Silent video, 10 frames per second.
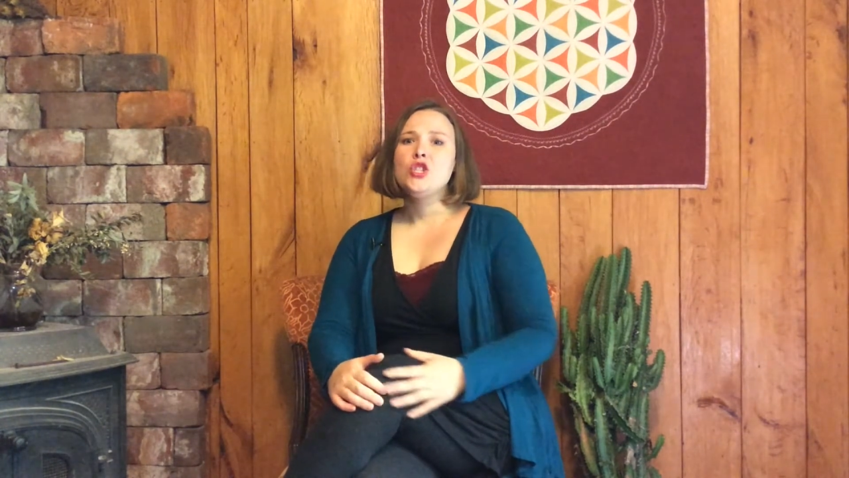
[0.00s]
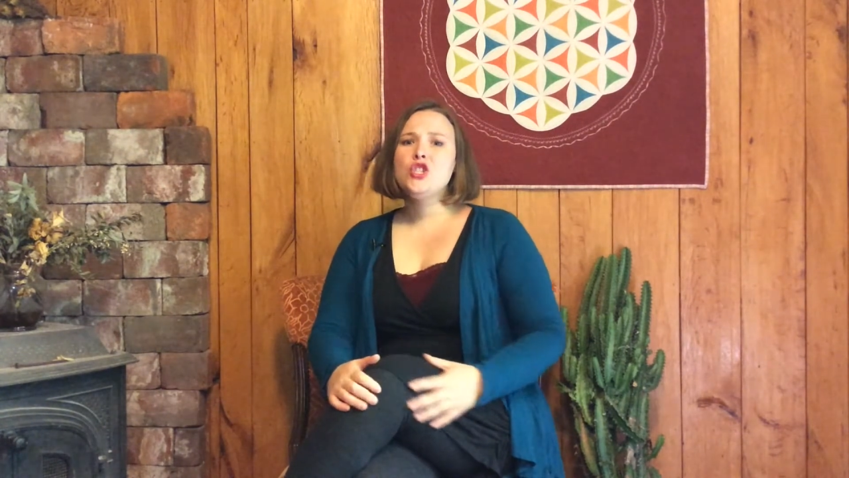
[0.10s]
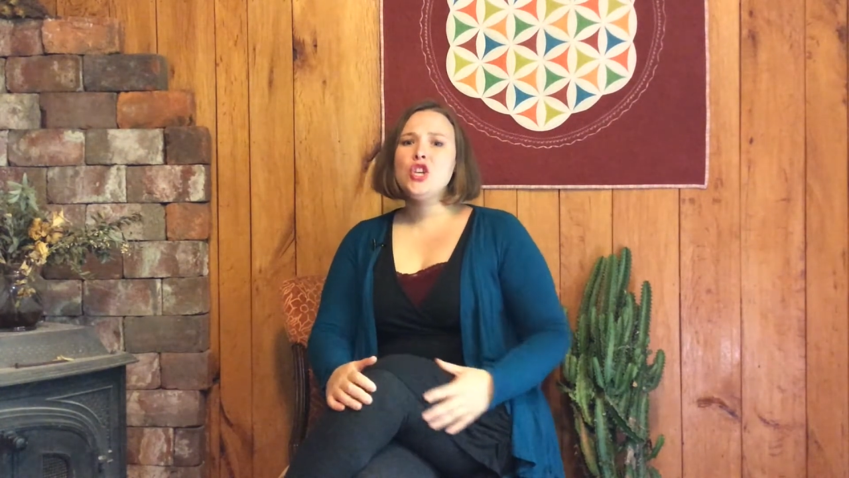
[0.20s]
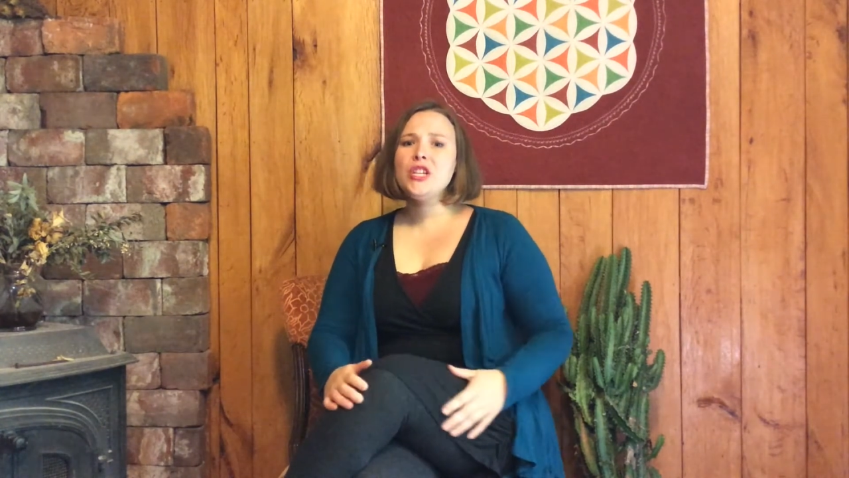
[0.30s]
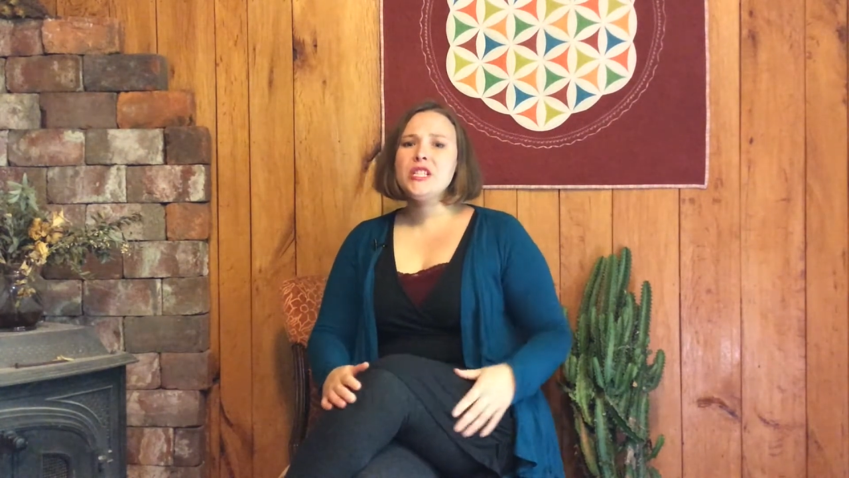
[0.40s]

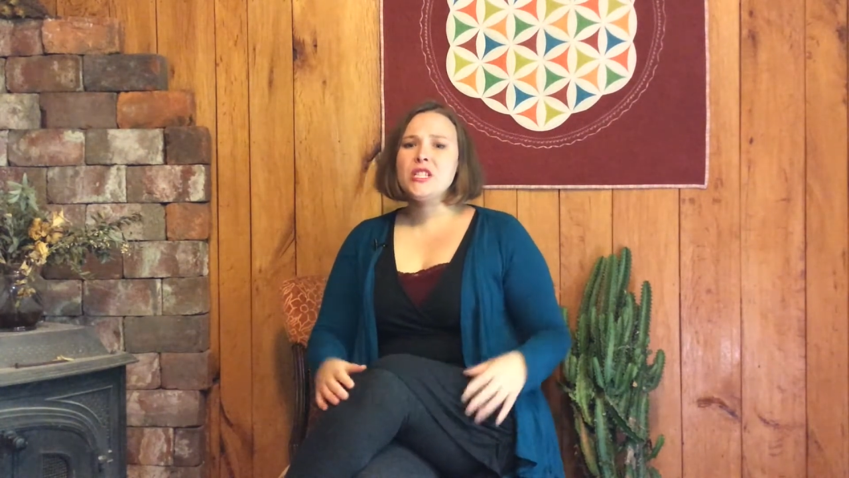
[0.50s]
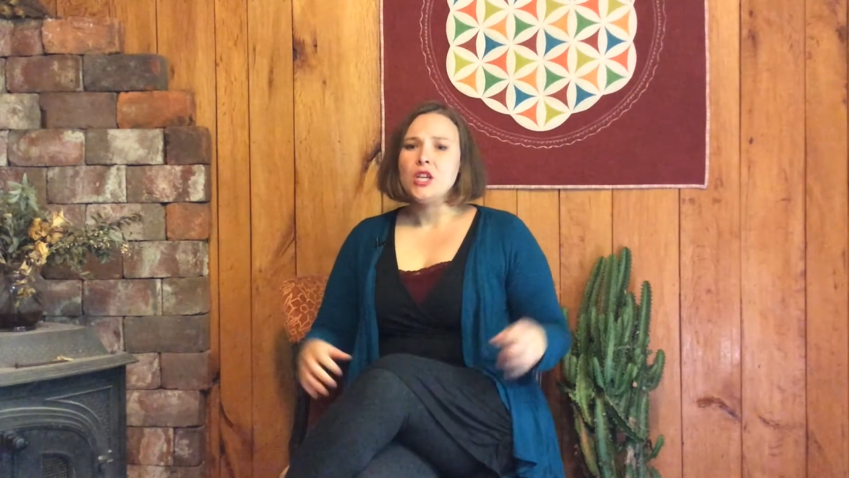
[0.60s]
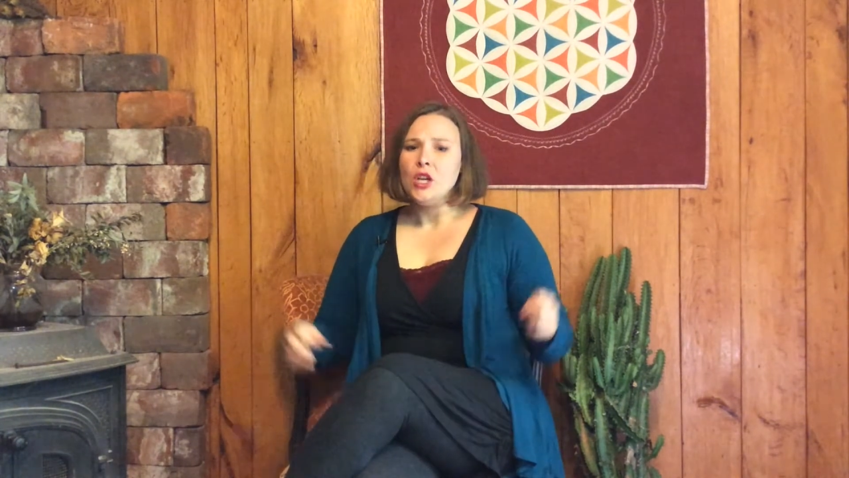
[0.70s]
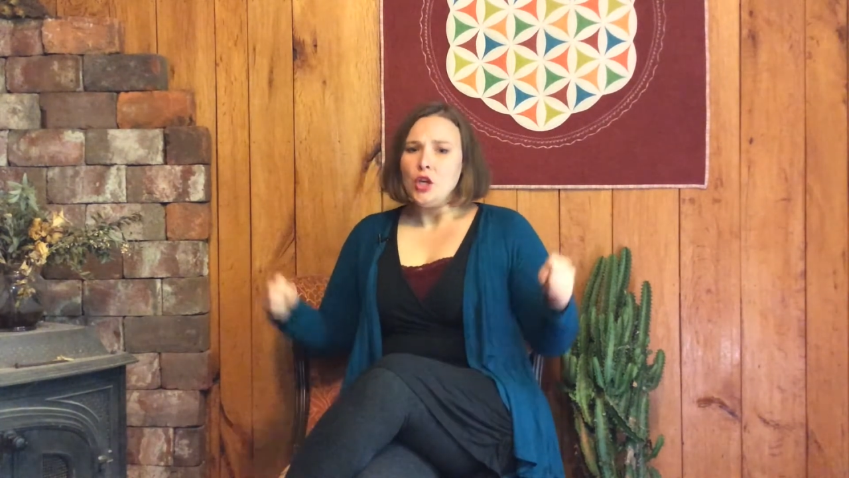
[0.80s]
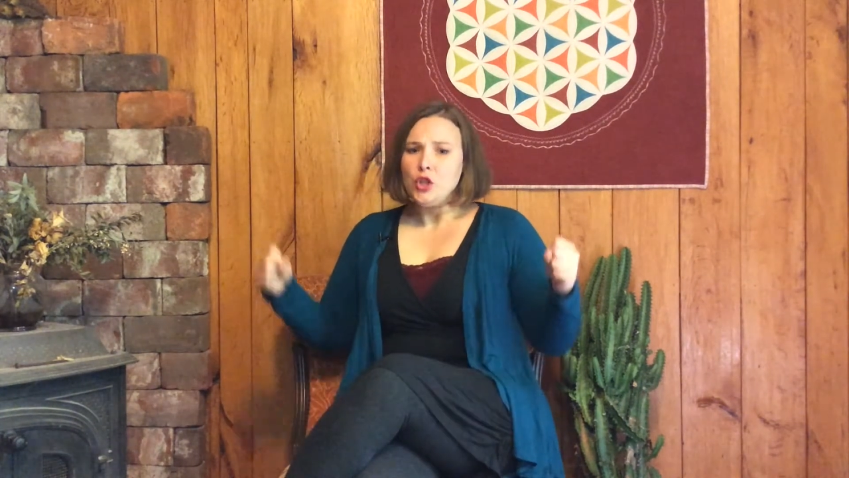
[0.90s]

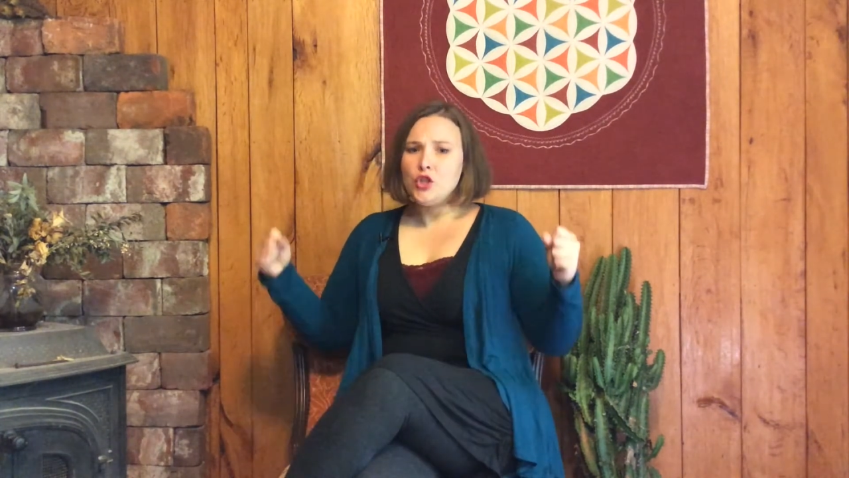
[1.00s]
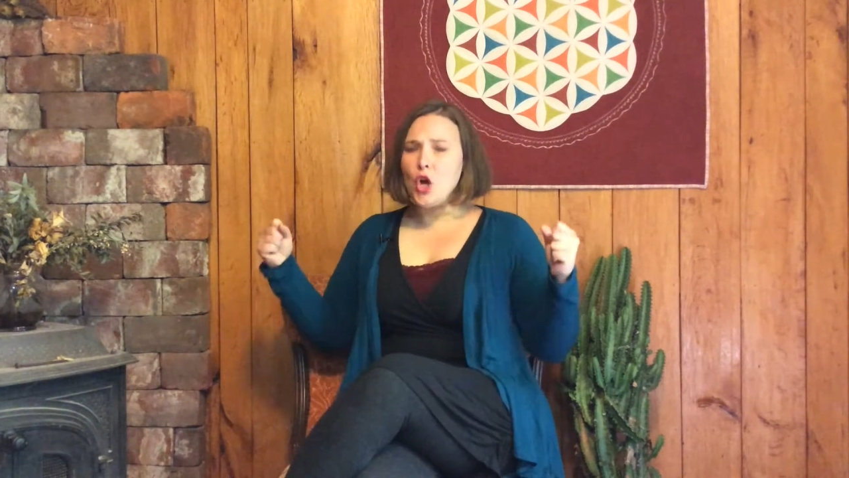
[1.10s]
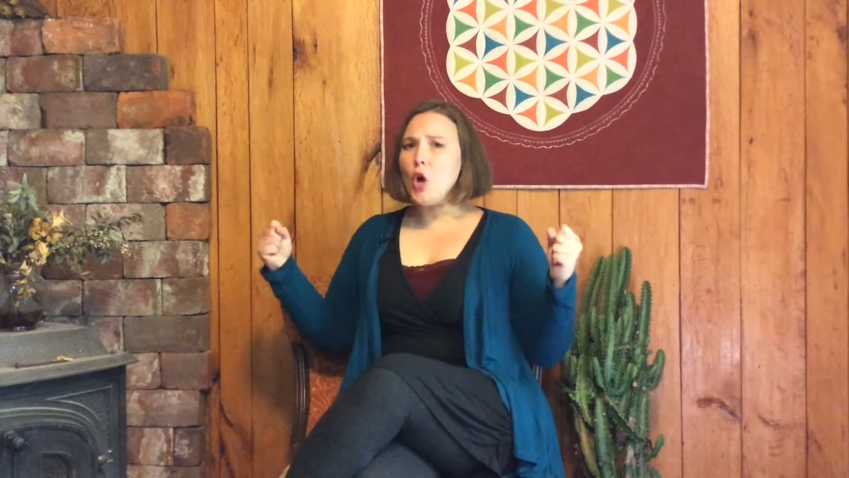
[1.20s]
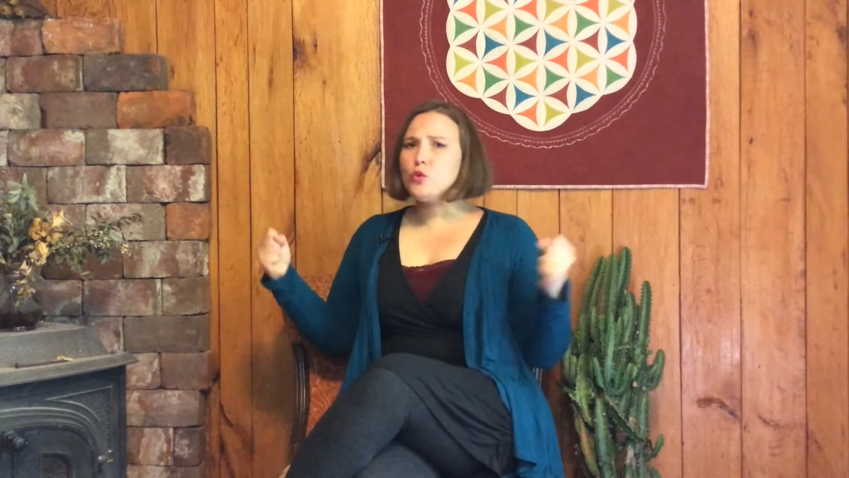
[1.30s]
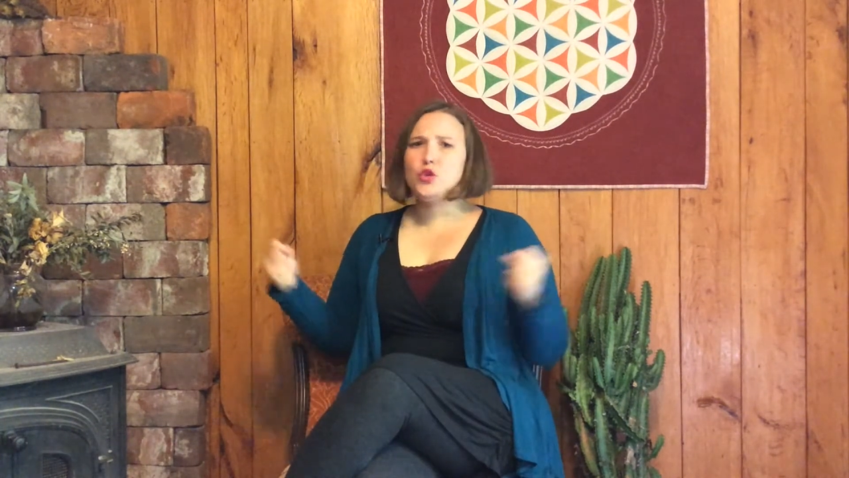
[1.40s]
Just
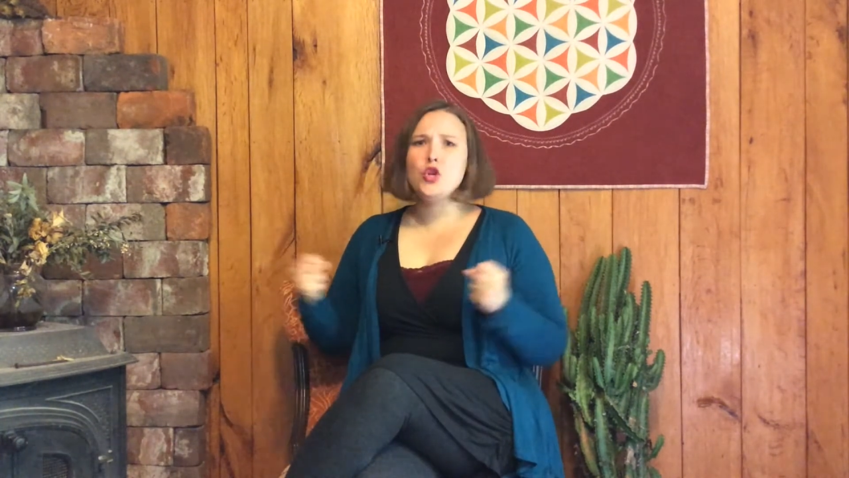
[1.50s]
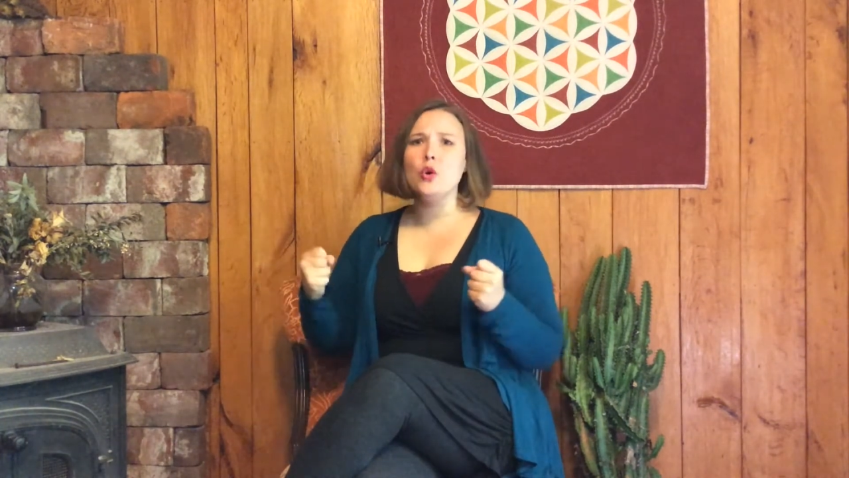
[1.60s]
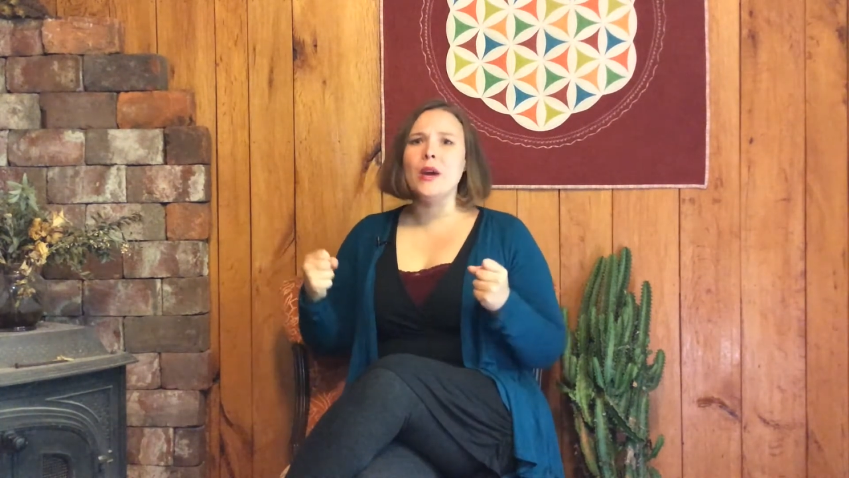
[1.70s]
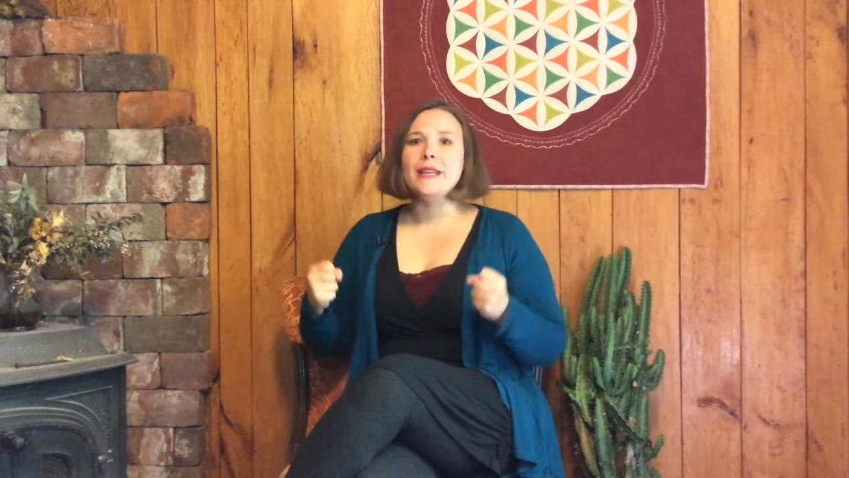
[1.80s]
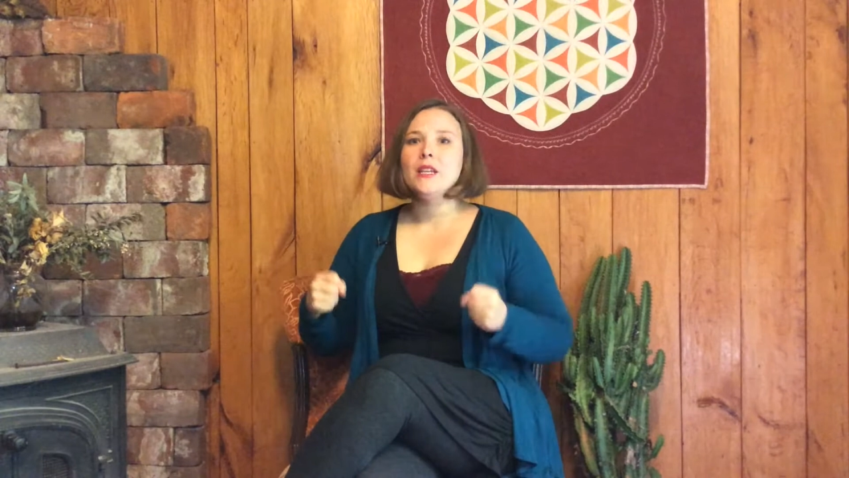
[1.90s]
don't
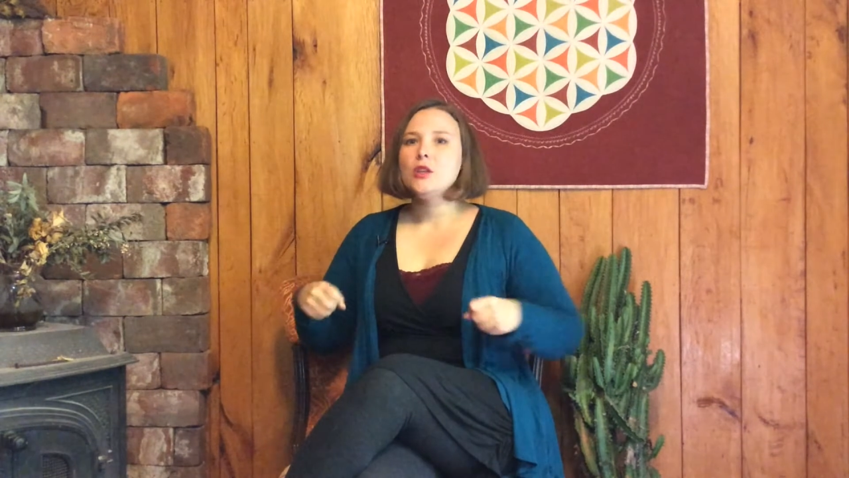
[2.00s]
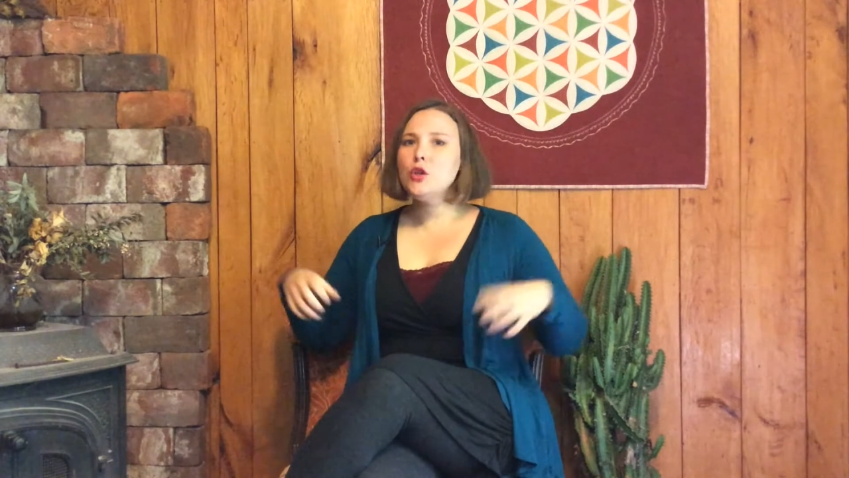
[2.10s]
do it.